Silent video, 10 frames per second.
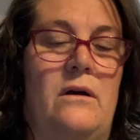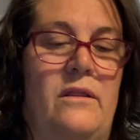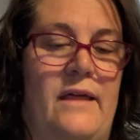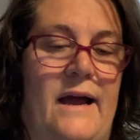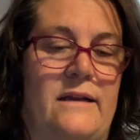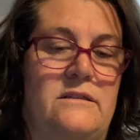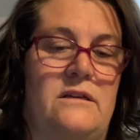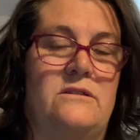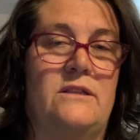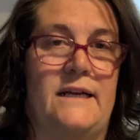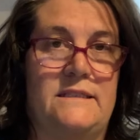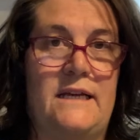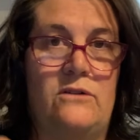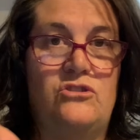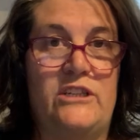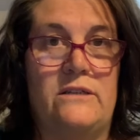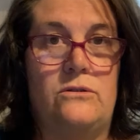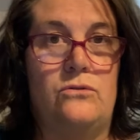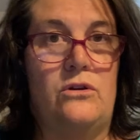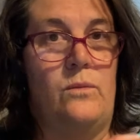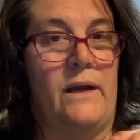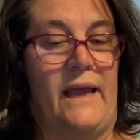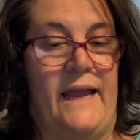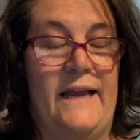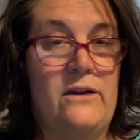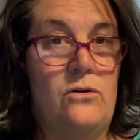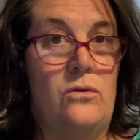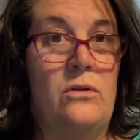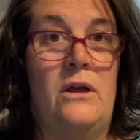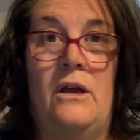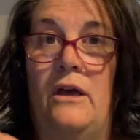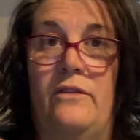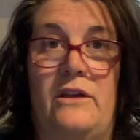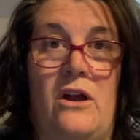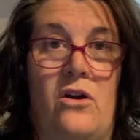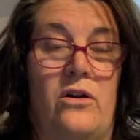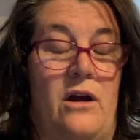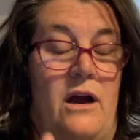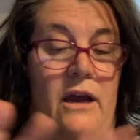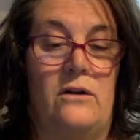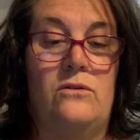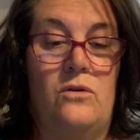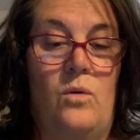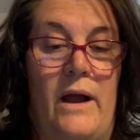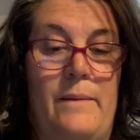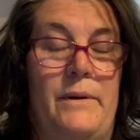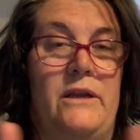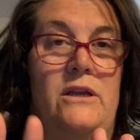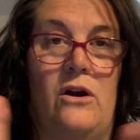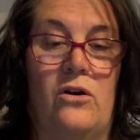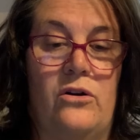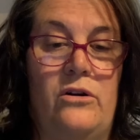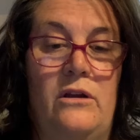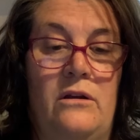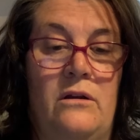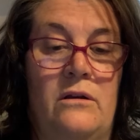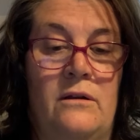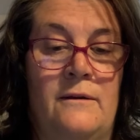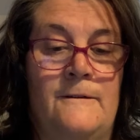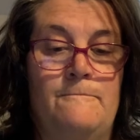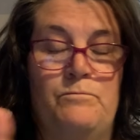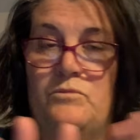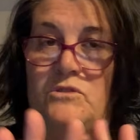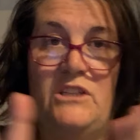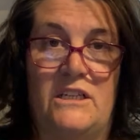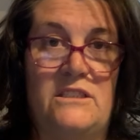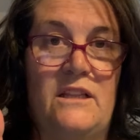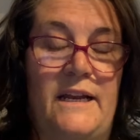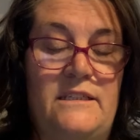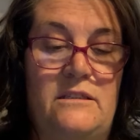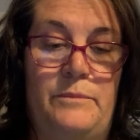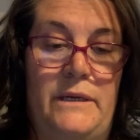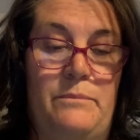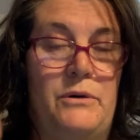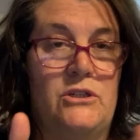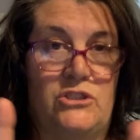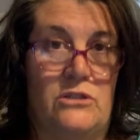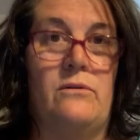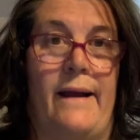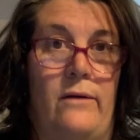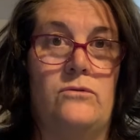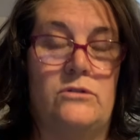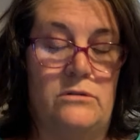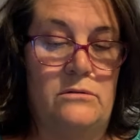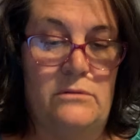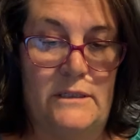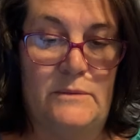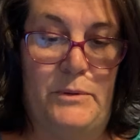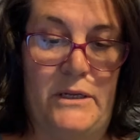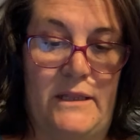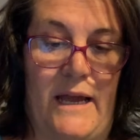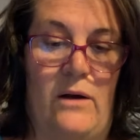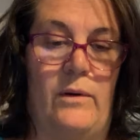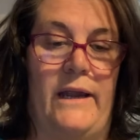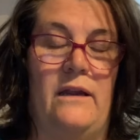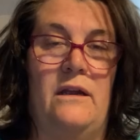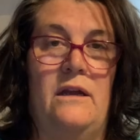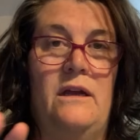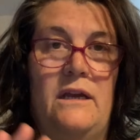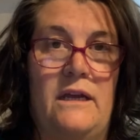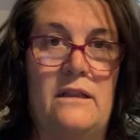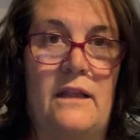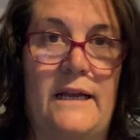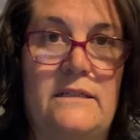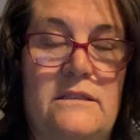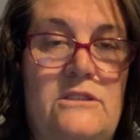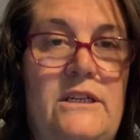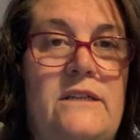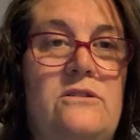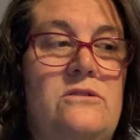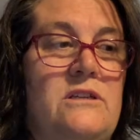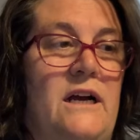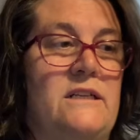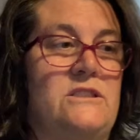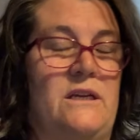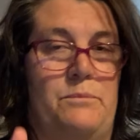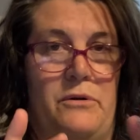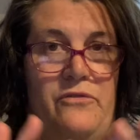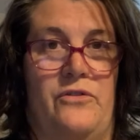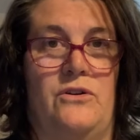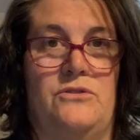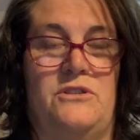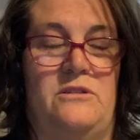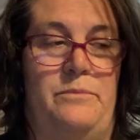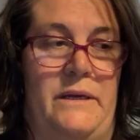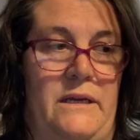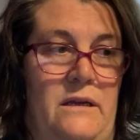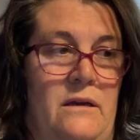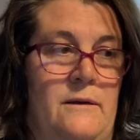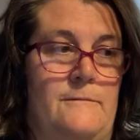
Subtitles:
that. So that's how gentle you want to handle the yarn. I don't know why, but yarn doesn't like to be pushed around. Let's put it that way. It likes a gentle touch. It prefers to be